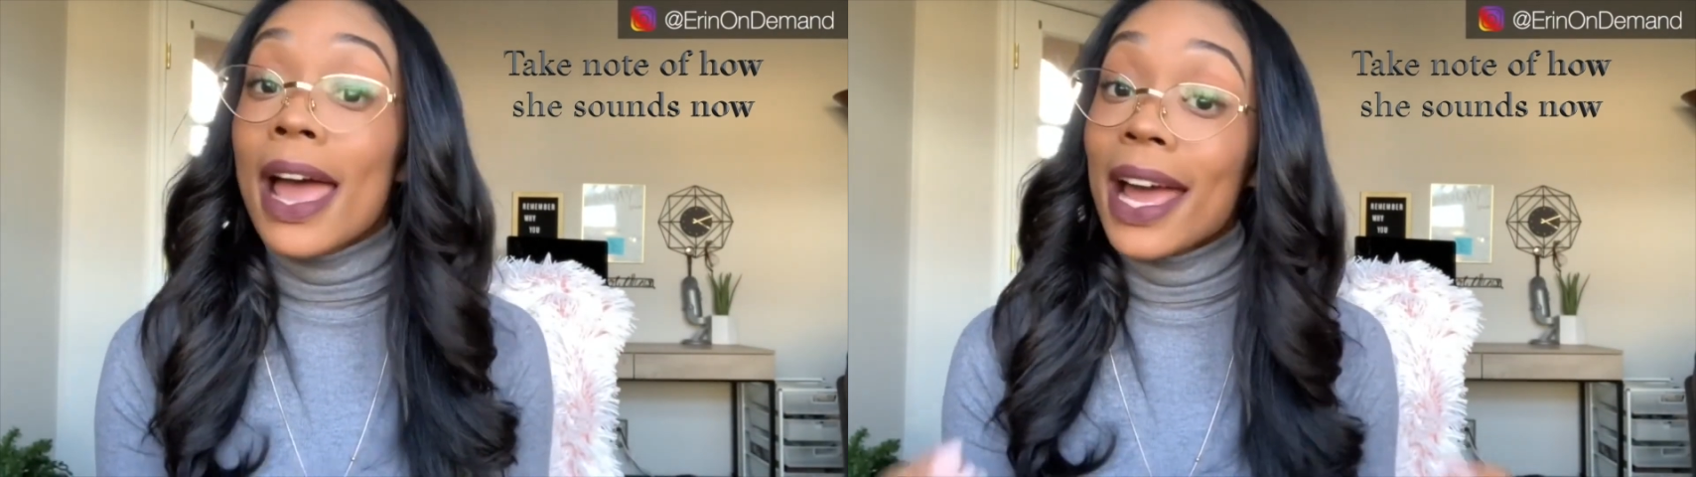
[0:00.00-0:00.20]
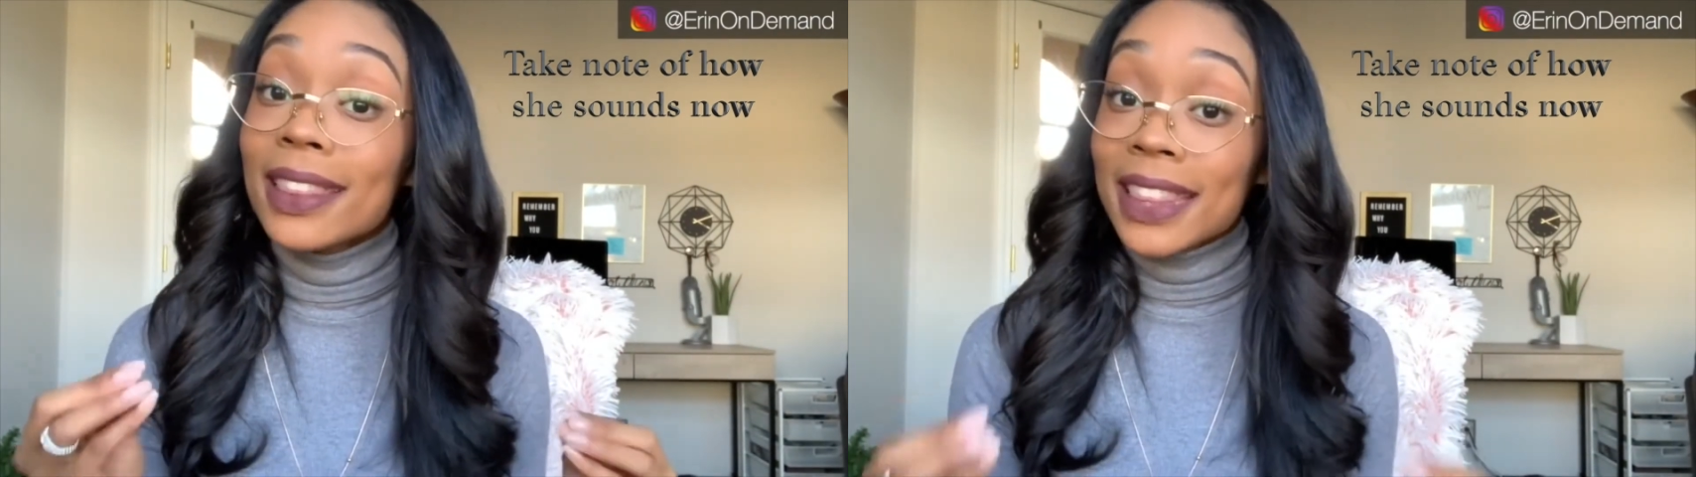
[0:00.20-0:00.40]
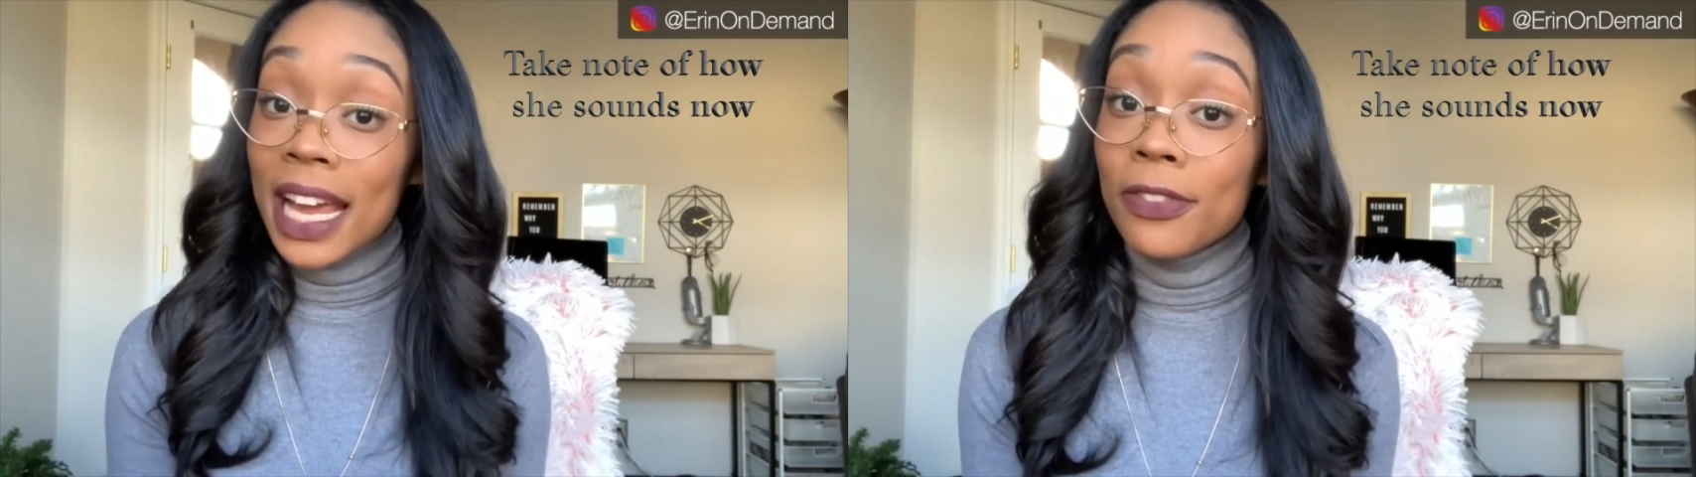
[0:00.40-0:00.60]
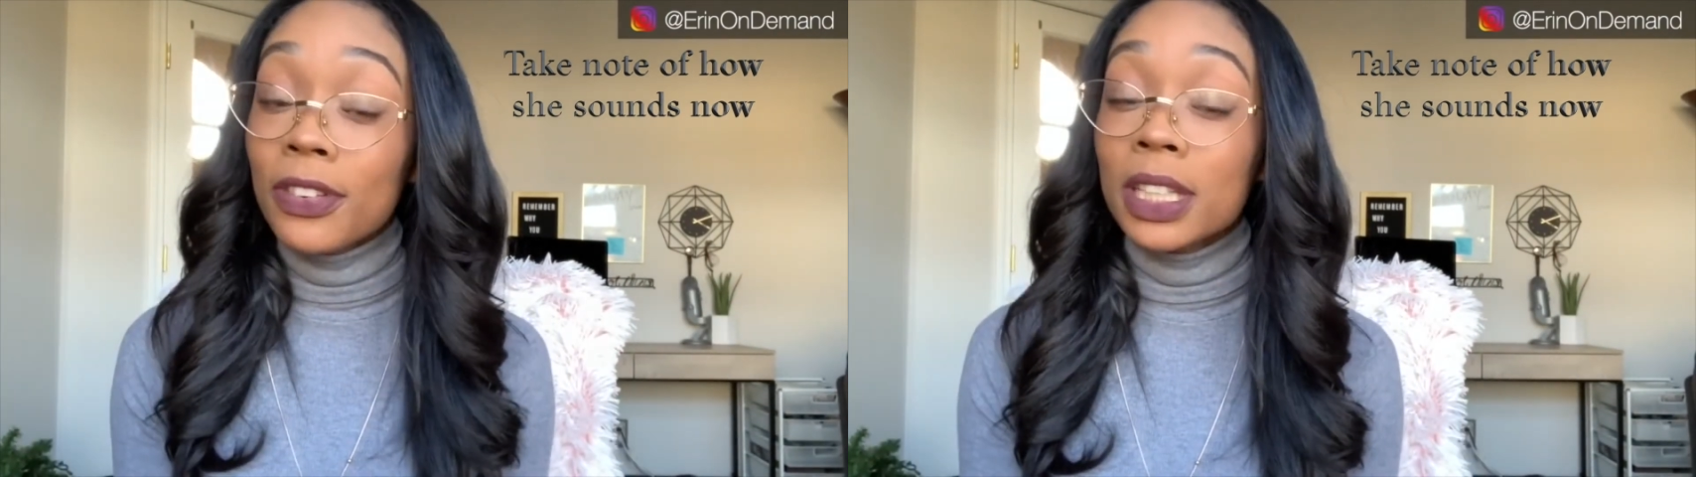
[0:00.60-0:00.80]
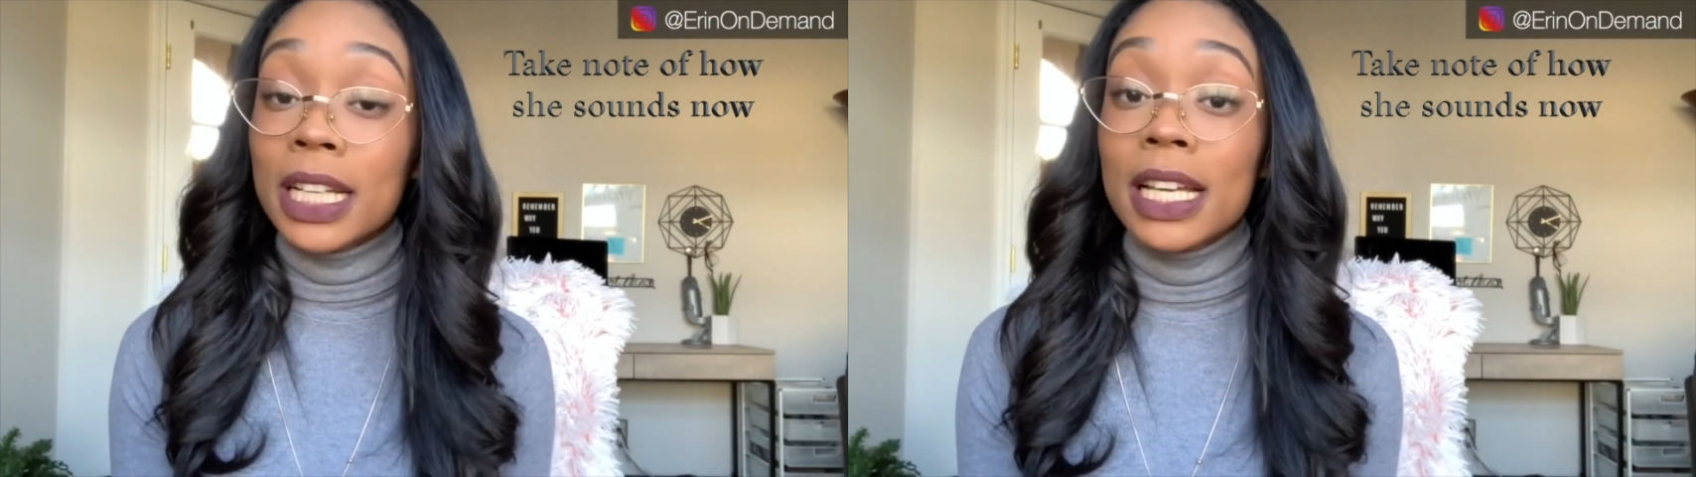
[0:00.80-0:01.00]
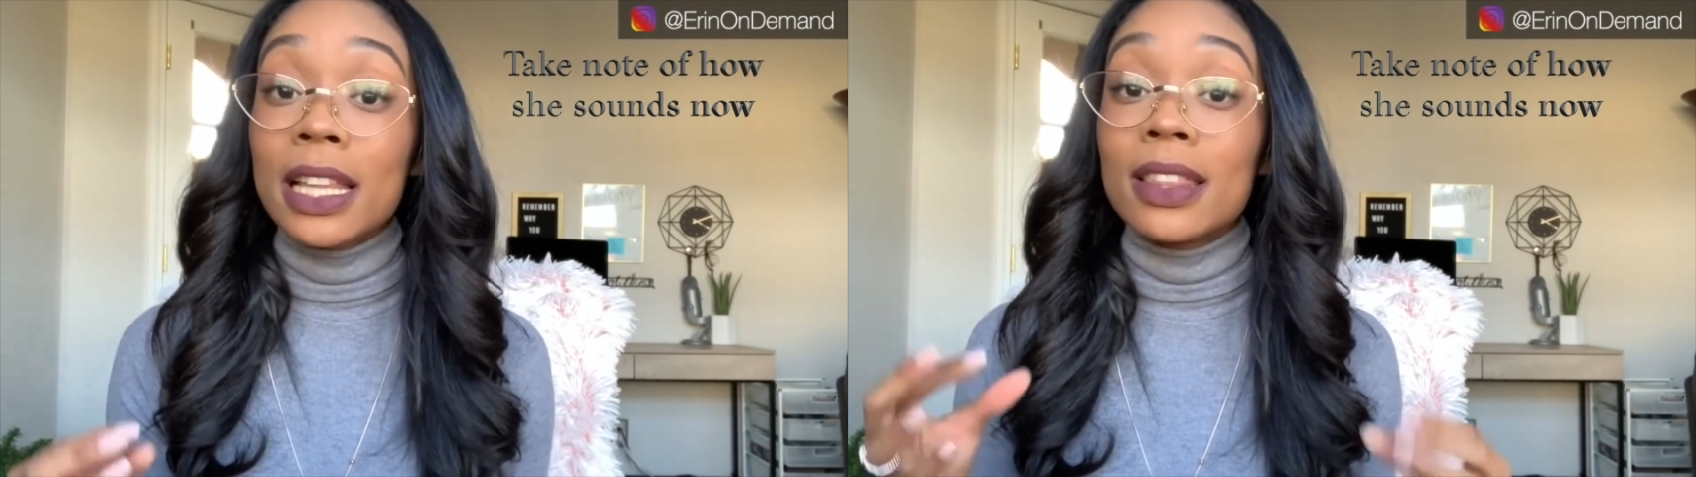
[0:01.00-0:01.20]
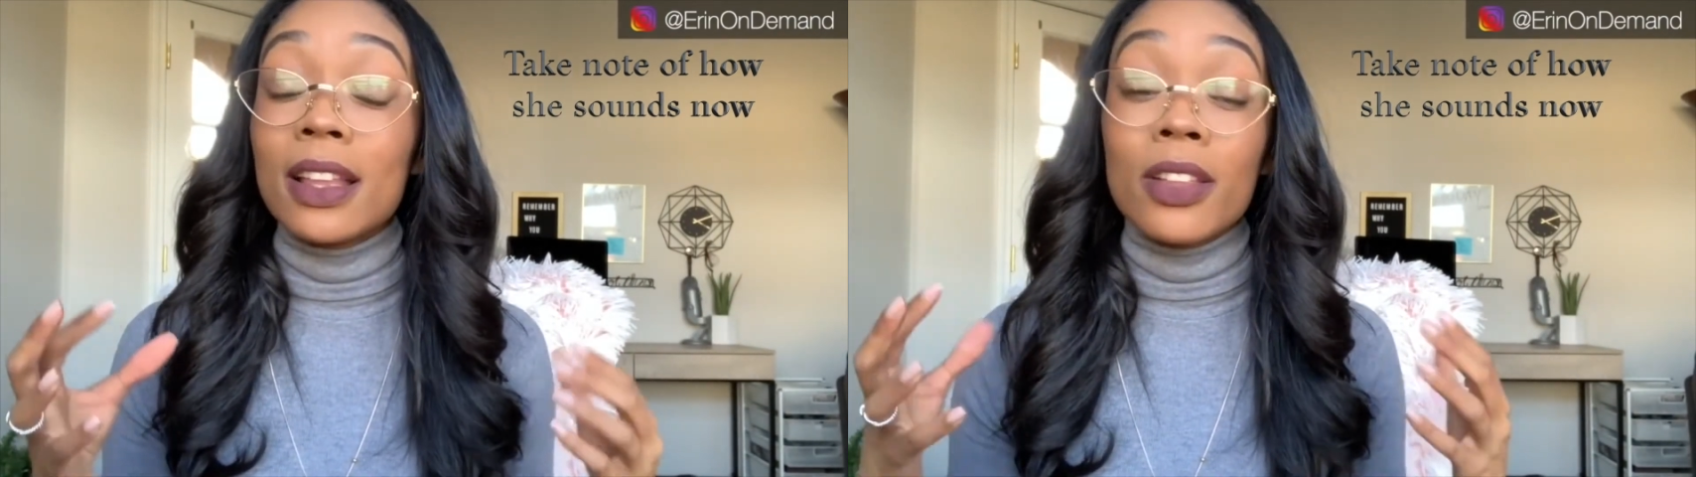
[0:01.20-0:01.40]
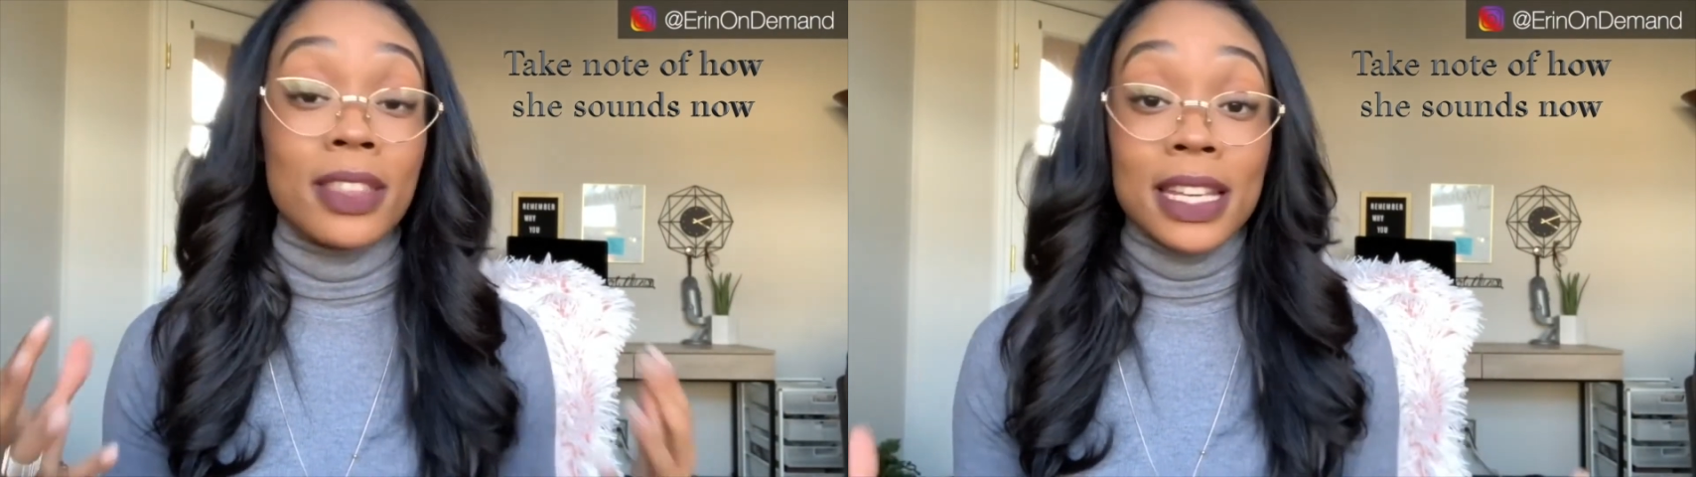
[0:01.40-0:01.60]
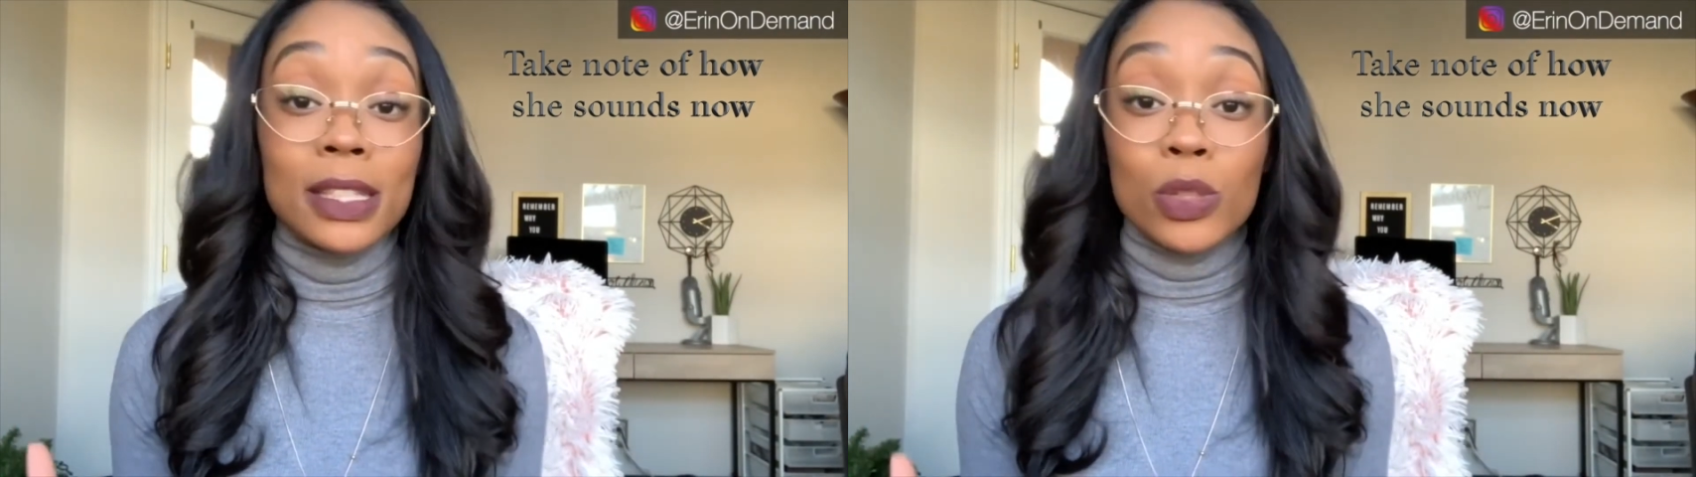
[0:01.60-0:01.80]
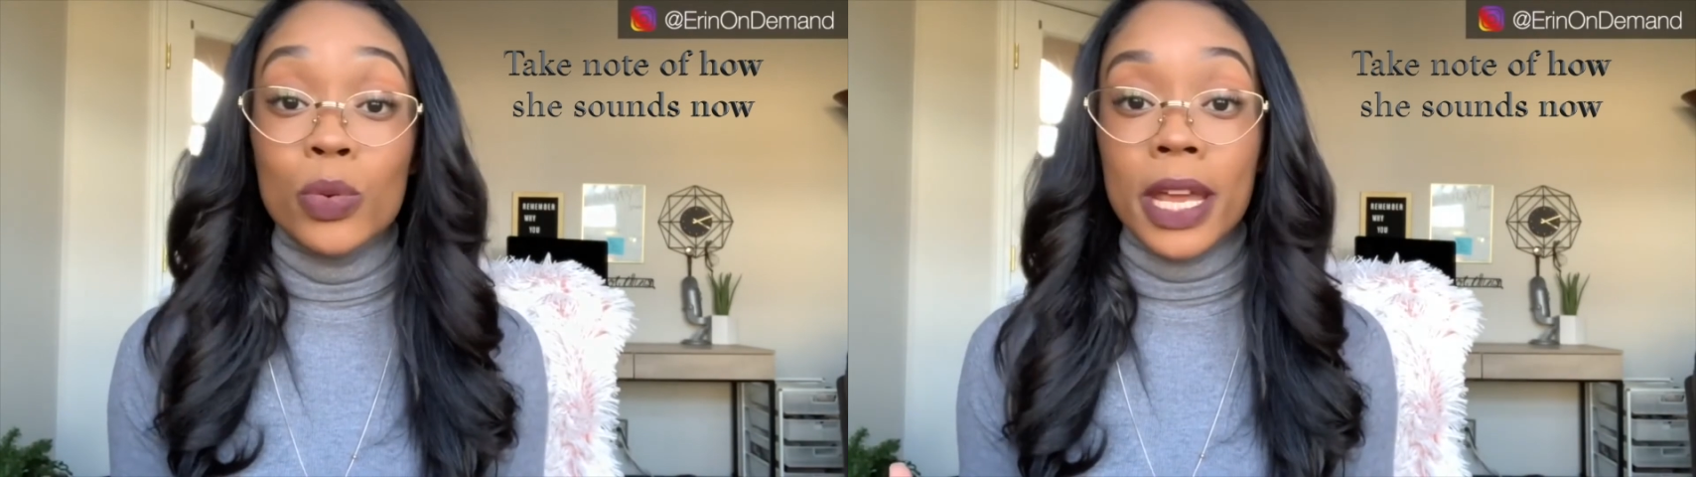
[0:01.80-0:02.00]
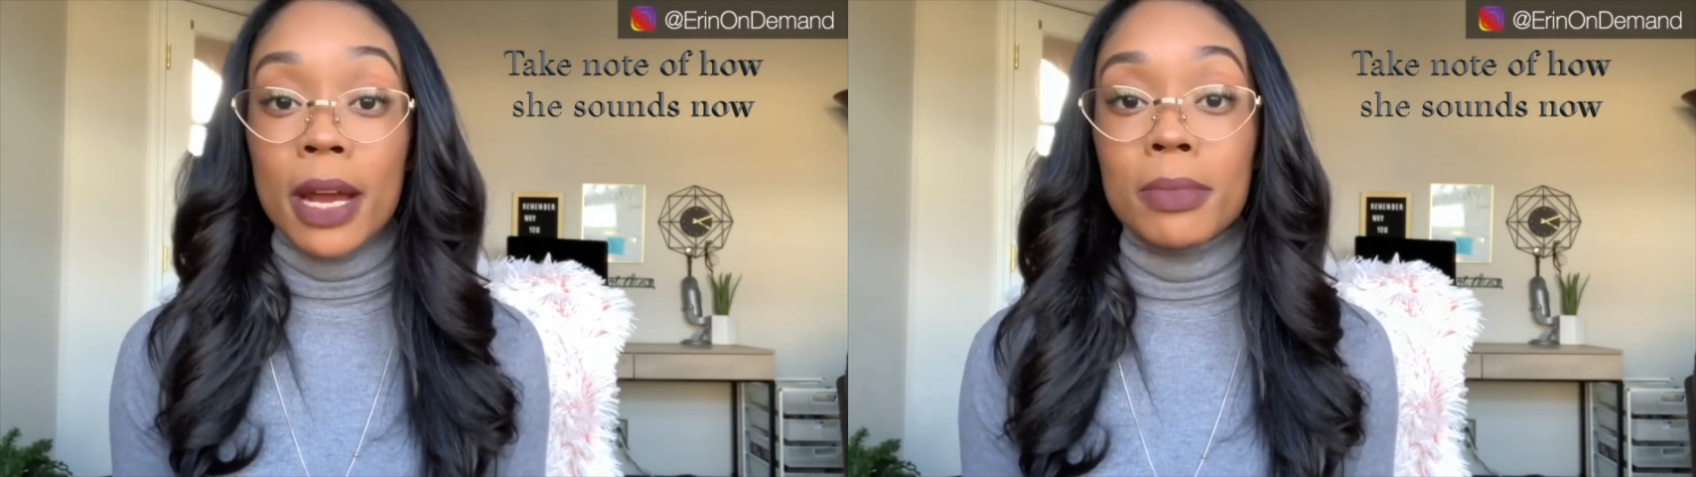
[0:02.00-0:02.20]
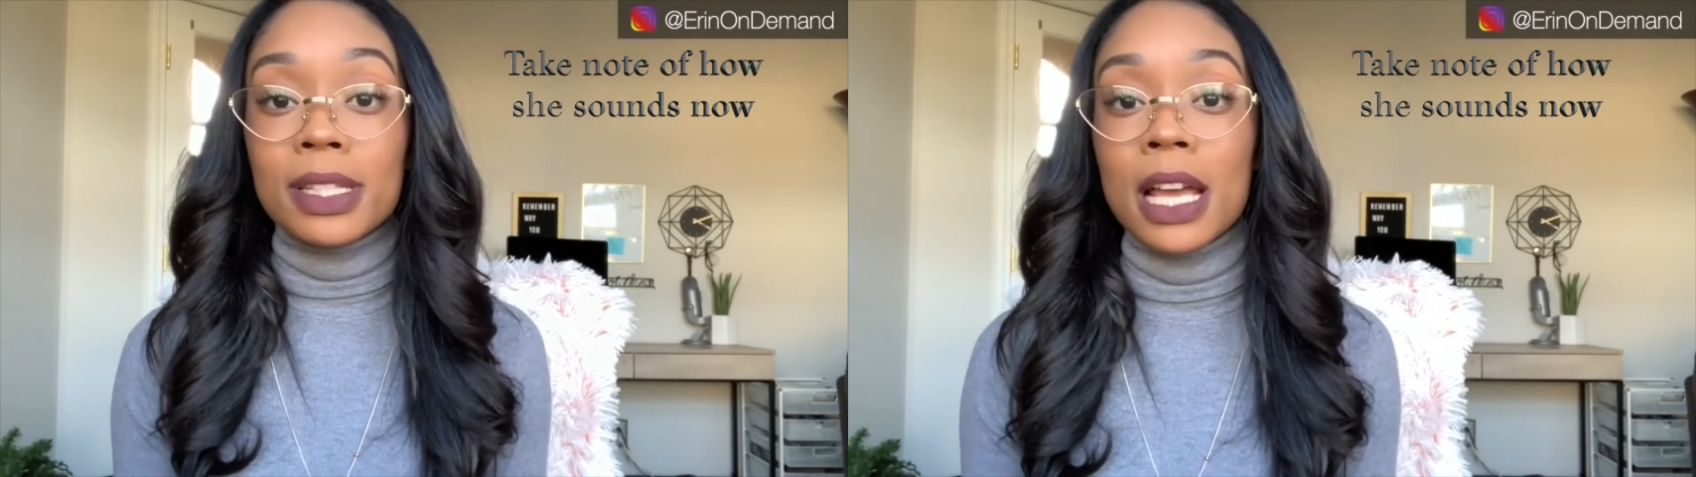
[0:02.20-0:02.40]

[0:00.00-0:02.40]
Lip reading: And thankfully, these new cameras